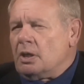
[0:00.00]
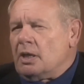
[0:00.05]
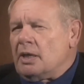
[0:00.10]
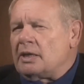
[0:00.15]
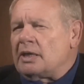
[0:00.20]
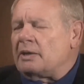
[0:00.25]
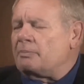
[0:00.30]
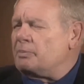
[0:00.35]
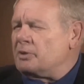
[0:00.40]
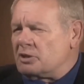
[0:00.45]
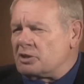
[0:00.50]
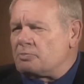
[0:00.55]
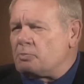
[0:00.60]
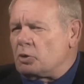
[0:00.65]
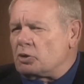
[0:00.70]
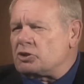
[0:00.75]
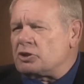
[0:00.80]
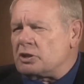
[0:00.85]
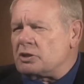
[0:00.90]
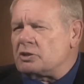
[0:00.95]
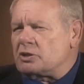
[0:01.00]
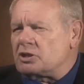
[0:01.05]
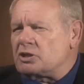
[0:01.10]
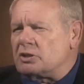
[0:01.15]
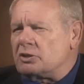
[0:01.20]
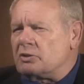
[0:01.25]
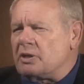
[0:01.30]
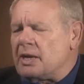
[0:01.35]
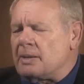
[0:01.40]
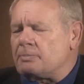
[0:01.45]
And I'd been sports editor of the
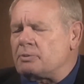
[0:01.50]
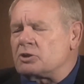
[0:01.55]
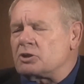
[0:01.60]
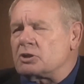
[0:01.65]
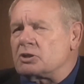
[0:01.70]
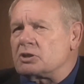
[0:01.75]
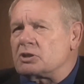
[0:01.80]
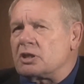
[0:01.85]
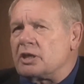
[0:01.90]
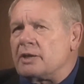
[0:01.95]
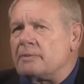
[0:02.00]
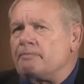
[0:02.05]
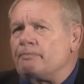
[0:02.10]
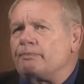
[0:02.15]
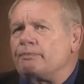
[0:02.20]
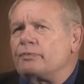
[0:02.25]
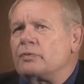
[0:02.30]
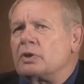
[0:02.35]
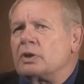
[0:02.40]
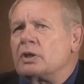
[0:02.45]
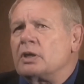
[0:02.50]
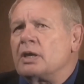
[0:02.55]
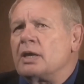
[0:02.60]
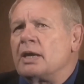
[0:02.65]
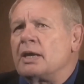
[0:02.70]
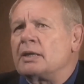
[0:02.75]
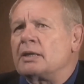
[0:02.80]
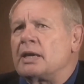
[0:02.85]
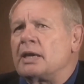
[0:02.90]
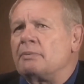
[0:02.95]
Cedar Rapids Gazette,
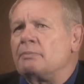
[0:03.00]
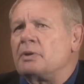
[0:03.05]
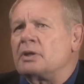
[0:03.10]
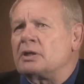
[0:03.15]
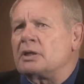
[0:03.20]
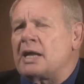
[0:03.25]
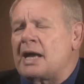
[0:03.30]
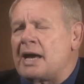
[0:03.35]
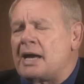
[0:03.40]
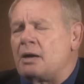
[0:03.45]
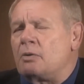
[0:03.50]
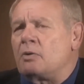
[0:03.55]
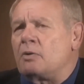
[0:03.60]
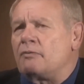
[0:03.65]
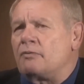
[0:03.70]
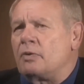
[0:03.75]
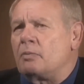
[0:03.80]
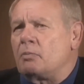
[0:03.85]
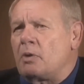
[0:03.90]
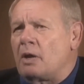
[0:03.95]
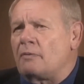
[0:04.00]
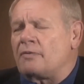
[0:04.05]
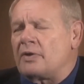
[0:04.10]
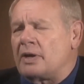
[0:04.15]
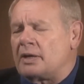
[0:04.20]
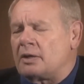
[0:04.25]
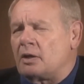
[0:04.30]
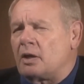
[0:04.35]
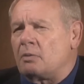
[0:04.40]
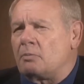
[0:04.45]
and I'd been an Iowa football
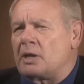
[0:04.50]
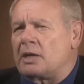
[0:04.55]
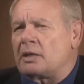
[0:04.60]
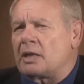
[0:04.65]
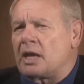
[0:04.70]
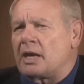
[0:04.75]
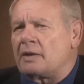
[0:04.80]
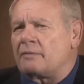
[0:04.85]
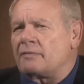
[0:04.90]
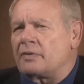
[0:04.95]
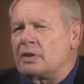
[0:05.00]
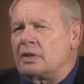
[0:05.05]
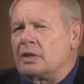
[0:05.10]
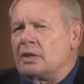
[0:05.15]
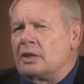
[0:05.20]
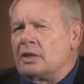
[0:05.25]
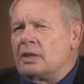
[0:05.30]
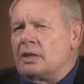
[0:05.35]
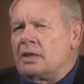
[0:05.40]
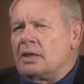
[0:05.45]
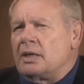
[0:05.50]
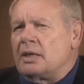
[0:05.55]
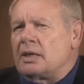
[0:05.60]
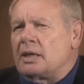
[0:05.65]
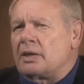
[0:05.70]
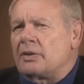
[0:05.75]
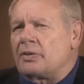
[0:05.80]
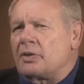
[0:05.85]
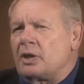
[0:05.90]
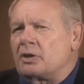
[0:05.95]
fan all my life, and
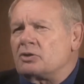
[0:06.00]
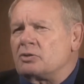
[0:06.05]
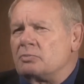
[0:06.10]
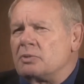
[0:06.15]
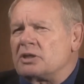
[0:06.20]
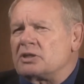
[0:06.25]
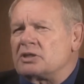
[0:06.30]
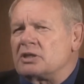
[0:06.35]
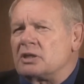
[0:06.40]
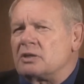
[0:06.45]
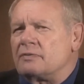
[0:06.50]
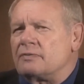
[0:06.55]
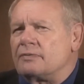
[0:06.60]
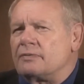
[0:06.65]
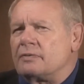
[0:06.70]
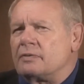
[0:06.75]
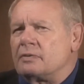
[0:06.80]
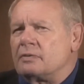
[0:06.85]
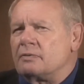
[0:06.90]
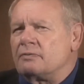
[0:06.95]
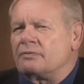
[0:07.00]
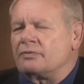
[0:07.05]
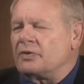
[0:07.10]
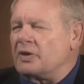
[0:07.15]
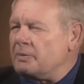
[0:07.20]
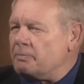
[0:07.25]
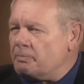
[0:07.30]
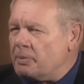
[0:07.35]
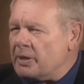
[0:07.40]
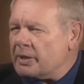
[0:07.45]
I thought to myself,
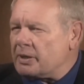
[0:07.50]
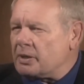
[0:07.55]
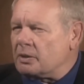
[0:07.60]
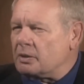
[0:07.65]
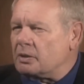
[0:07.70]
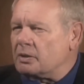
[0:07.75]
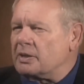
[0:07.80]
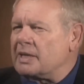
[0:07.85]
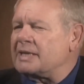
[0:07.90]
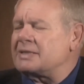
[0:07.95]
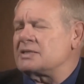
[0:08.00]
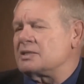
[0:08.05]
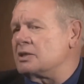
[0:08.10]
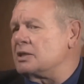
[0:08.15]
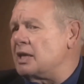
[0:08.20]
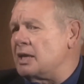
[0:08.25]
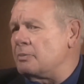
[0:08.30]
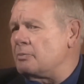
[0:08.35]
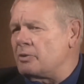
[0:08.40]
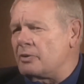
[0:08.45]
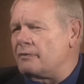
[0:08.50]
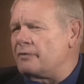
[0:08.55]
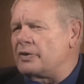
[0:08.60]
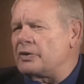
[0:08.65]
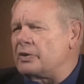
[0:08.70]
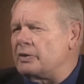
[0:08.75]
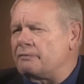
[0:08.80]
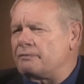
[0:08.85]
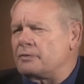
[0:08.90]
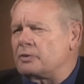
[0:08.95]
Fred Becker, that's the name of the
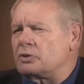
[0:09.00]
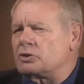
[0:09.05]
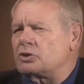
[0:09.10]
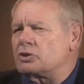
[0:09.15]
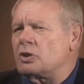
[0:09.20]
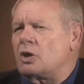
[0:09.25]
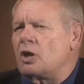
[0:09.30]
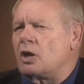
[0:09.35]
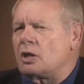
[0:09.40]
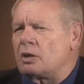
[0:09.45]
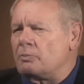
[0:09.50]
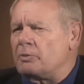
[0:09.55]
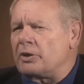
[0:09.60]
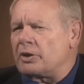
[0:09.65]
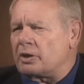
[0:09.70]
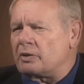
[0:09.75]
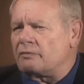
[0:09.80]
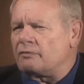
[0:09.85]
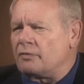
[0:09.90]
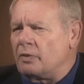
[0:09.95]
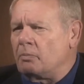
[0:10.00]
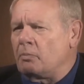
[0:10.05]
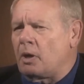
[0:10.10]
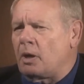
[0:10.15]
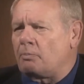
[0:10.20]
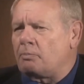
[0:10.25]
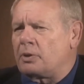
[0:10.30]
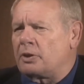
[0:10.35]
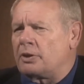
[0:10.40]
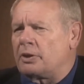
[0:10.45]
very first All-American
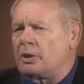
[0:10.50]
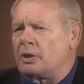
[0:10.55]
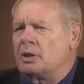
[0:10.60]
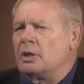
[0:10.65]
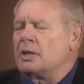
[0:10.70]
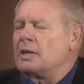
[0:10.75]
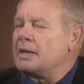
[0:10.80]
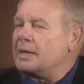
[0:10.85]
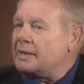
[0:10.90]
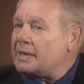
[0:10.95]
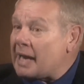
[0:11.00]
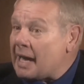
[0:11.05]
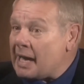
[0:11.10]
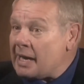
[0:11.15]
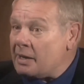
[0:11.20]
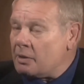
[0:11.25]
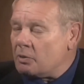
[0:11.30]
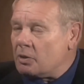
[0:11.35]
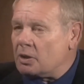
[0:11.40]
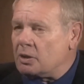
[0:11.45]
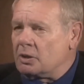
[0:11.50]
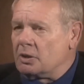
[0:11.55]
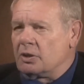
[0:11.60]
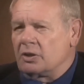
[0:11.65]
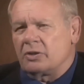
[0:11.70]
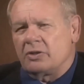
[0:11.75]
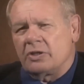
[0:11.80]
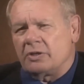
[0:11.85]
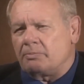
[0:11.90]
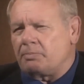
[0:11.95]
football player at Iowa.
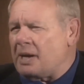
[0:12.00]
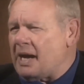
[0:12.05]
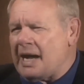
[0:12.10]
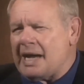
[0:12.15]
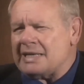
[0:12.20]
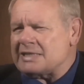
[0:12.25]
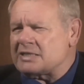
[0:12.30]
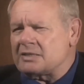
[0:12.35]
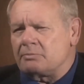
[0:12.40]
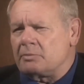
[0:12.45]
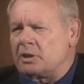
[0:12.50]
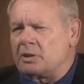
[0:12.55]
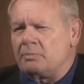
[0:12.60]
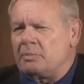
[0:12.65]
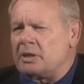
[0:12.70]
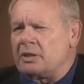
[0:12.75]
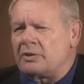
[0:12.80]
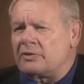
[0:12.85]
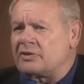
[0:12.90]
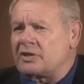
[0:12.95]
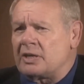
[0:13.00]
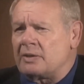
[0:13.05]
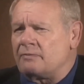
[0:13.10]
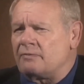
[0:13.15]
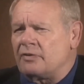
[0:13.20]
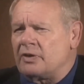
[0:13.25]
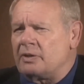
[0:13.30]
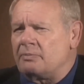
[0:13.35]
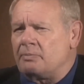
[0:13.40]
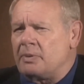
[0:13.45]
Could it possibly be the same
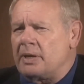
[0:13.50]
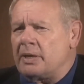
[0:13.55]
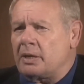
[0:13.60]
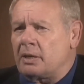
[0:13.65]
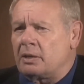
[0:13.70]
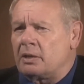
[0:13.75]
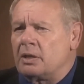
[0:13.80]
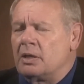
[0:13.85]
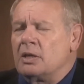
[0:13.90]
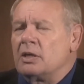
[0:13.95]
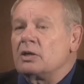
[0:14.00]
Fred Becker?